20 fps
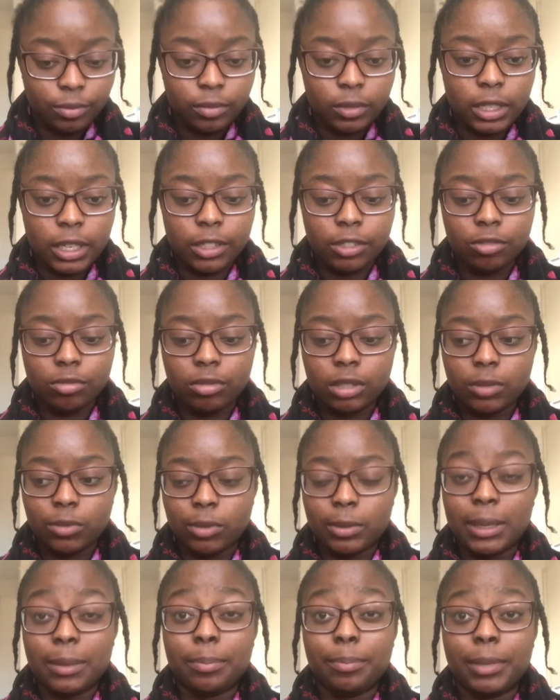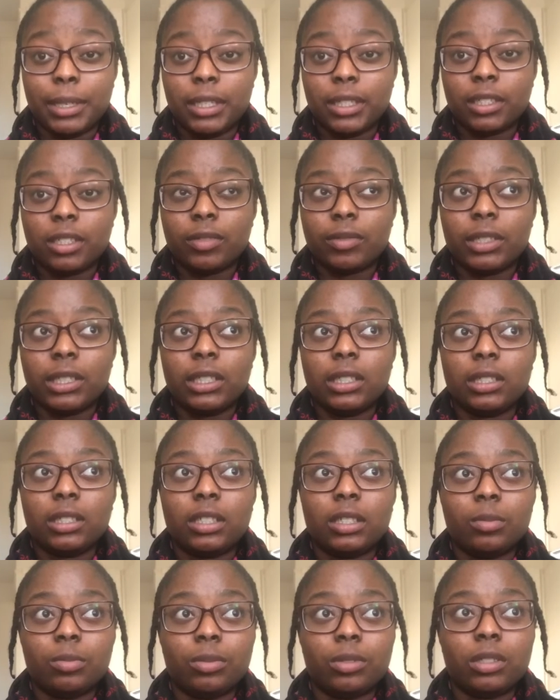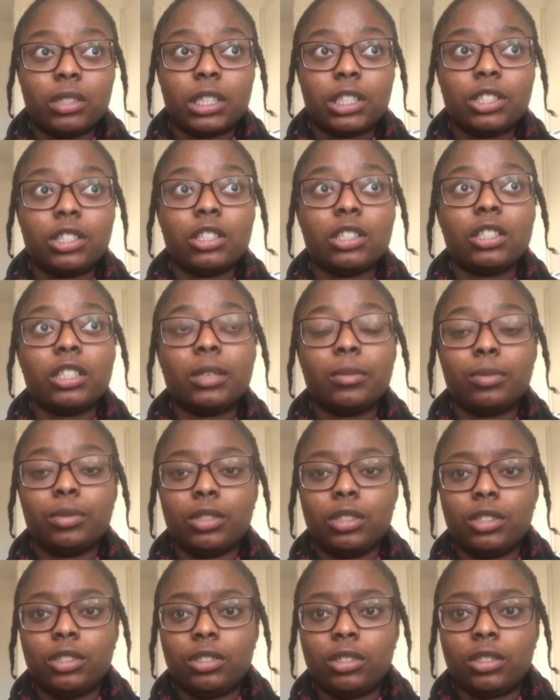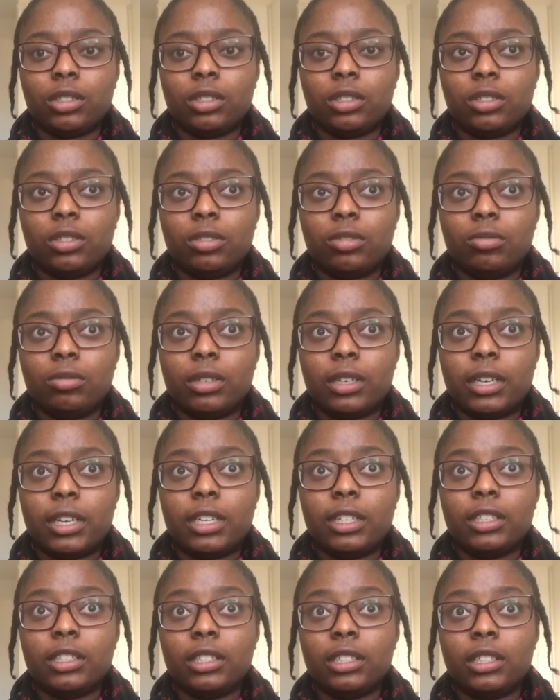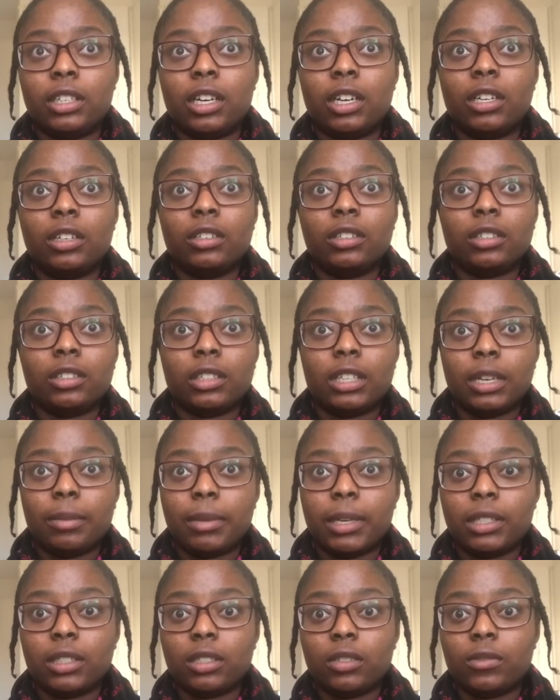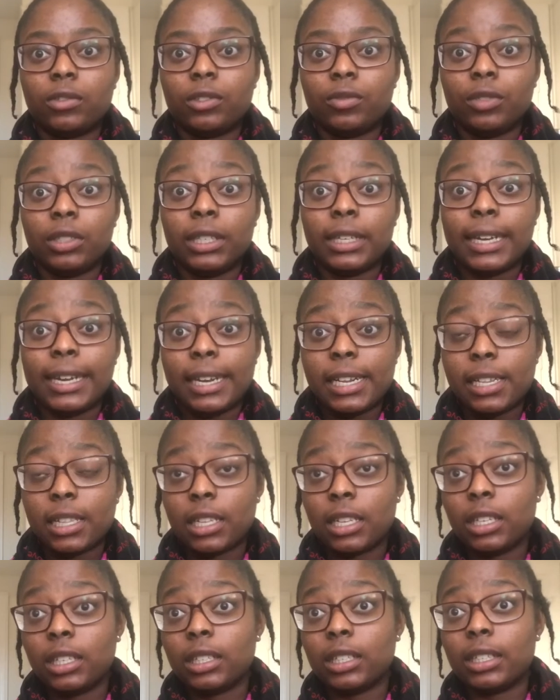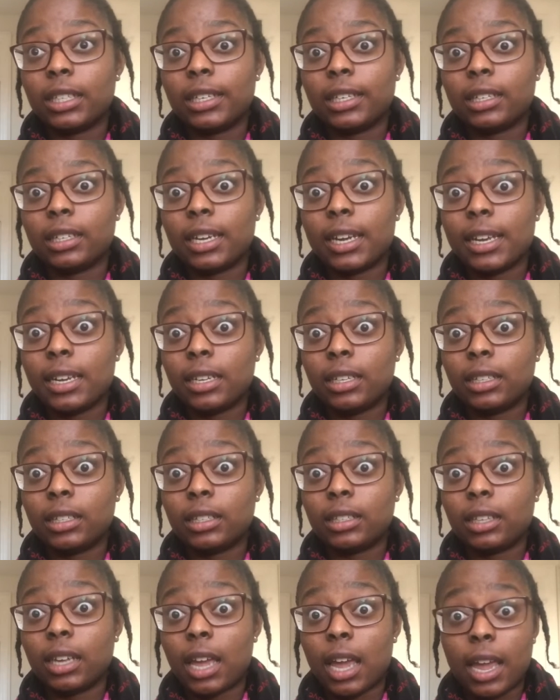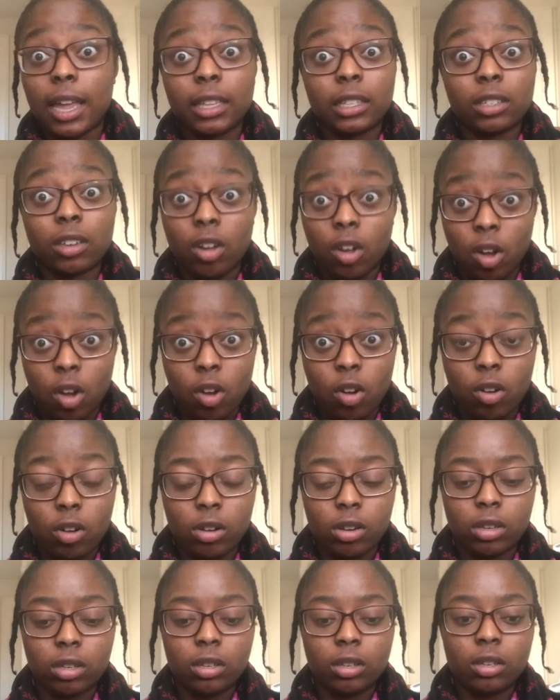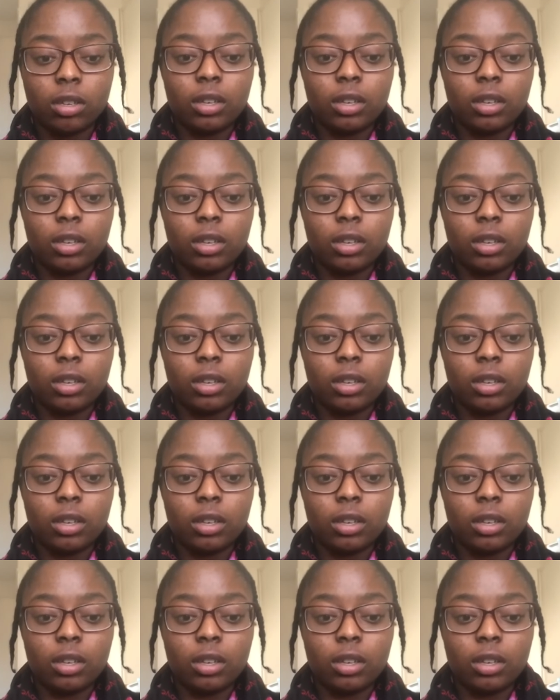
I do remember my biggest reading slump was actually a couple years ago when I could not get myself to read anything, like anything at all.